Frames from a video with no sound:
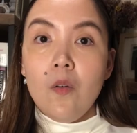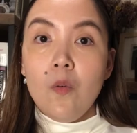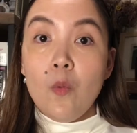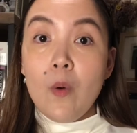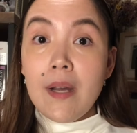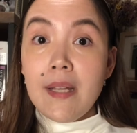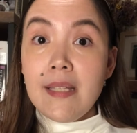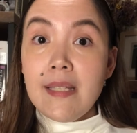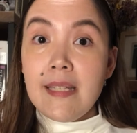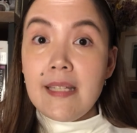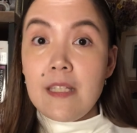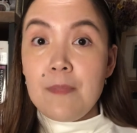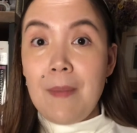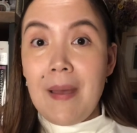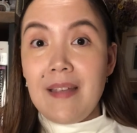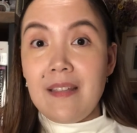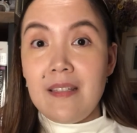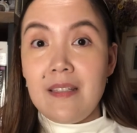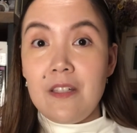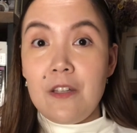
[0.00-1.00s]
Once it's
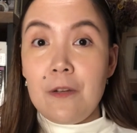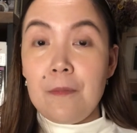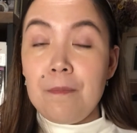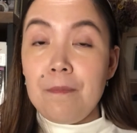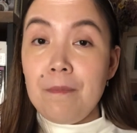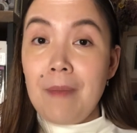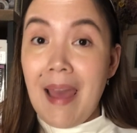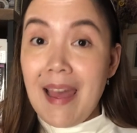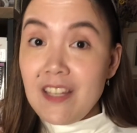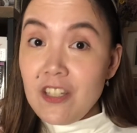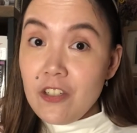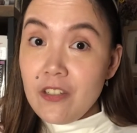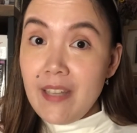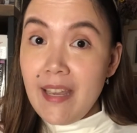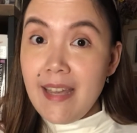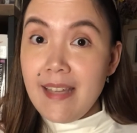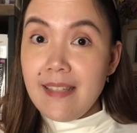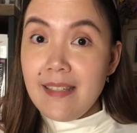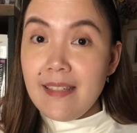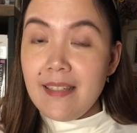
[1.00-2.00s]
past your patch
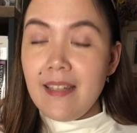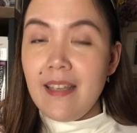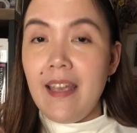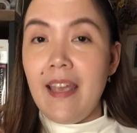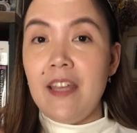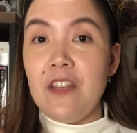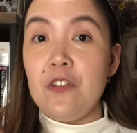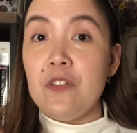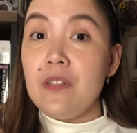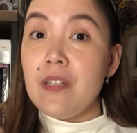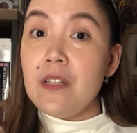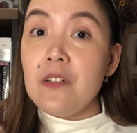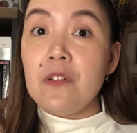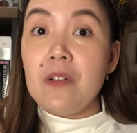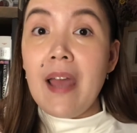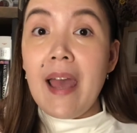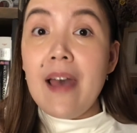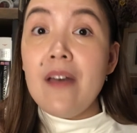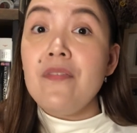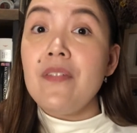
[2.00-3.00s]
test and you didn't
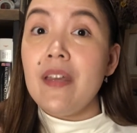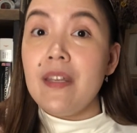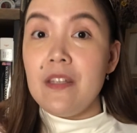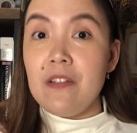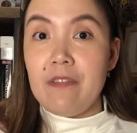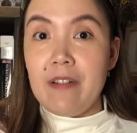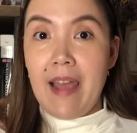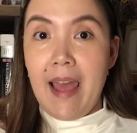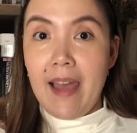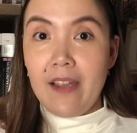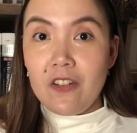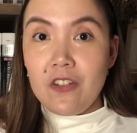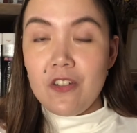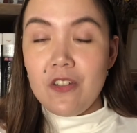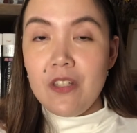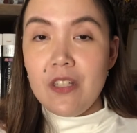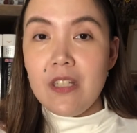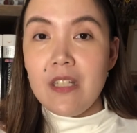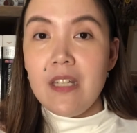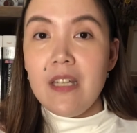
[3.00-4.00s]
have any
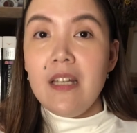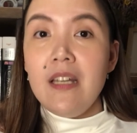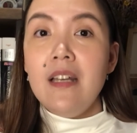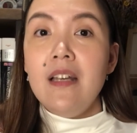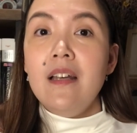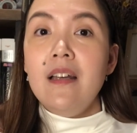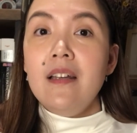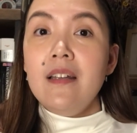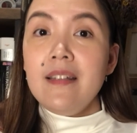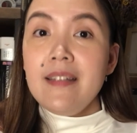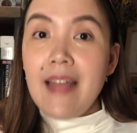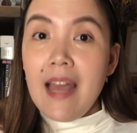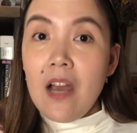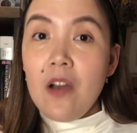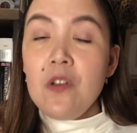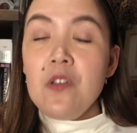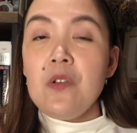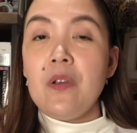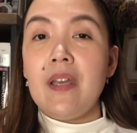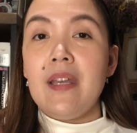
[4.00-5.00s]
reactions, now
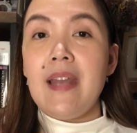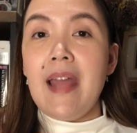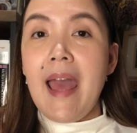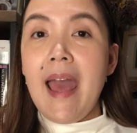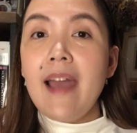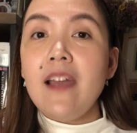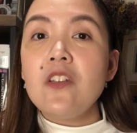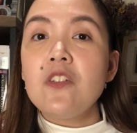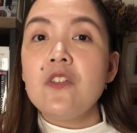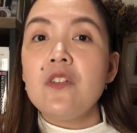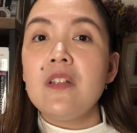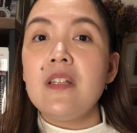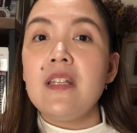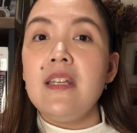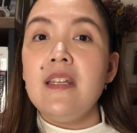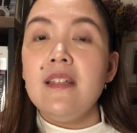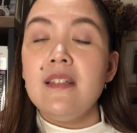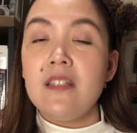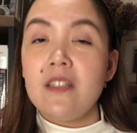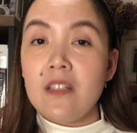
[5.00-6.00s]
you can actually
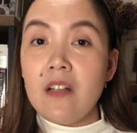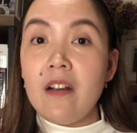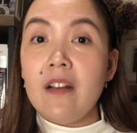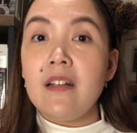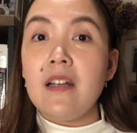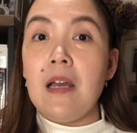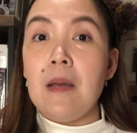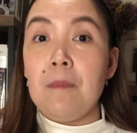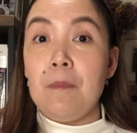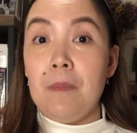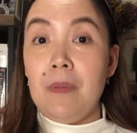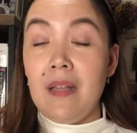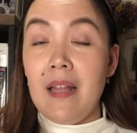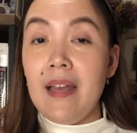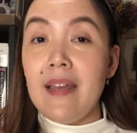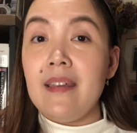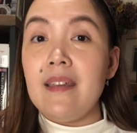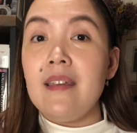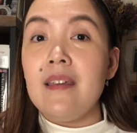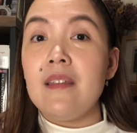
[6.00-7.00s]
start
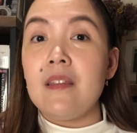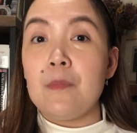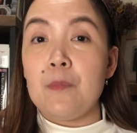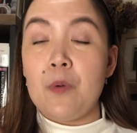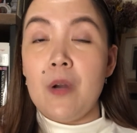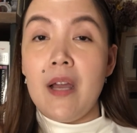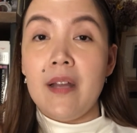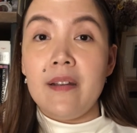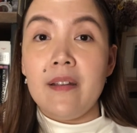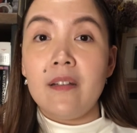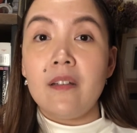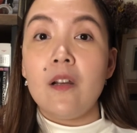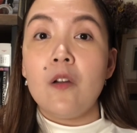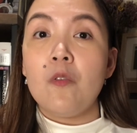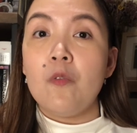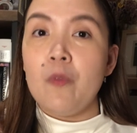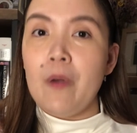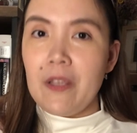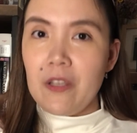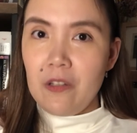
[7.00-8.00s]
applying the product
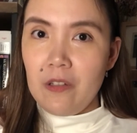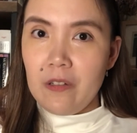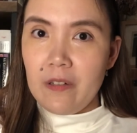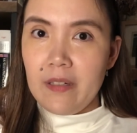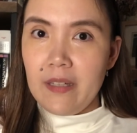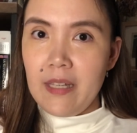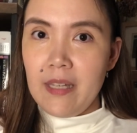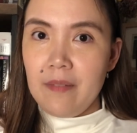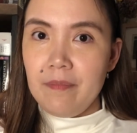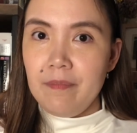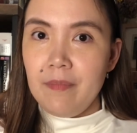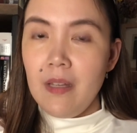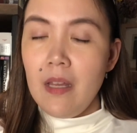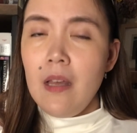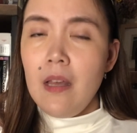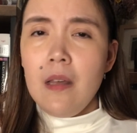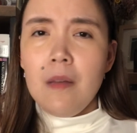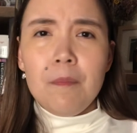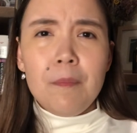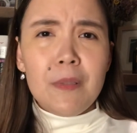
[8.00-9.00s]
regularly.
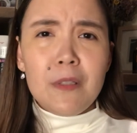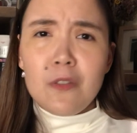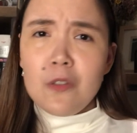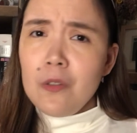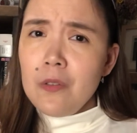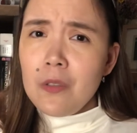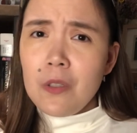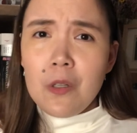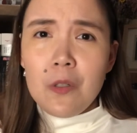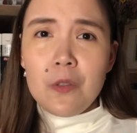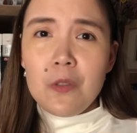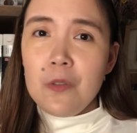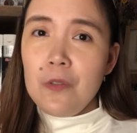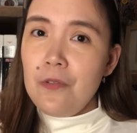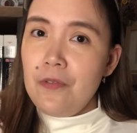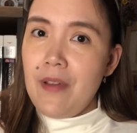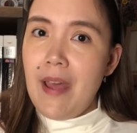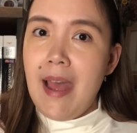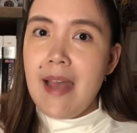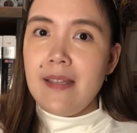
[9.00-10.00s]
But don't go too
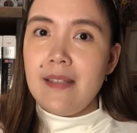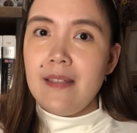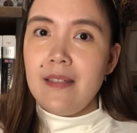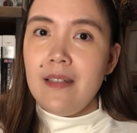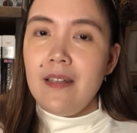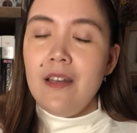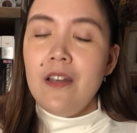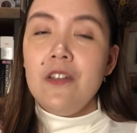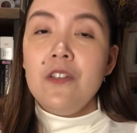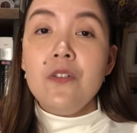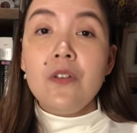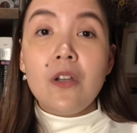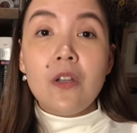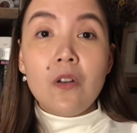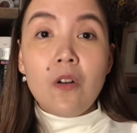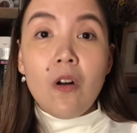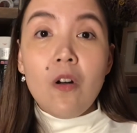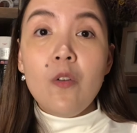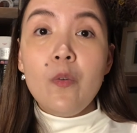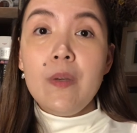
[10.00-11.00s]
fast. You can
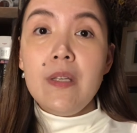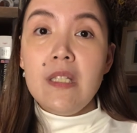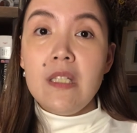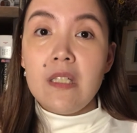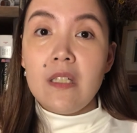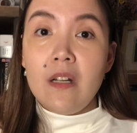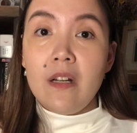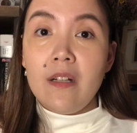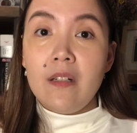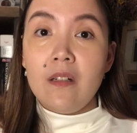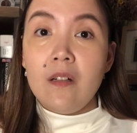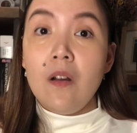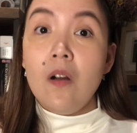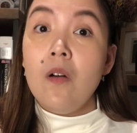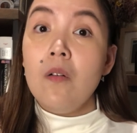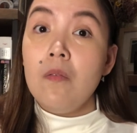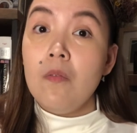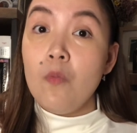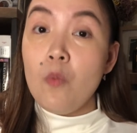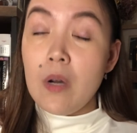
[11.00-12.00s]
always start
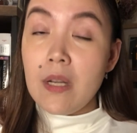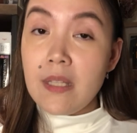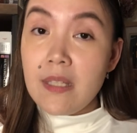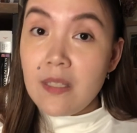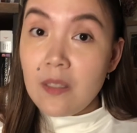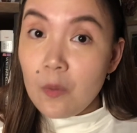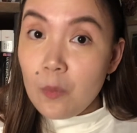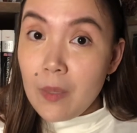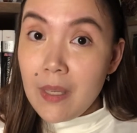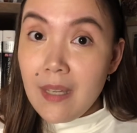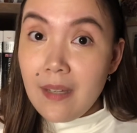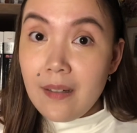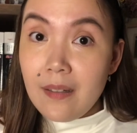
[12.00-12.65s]
once a week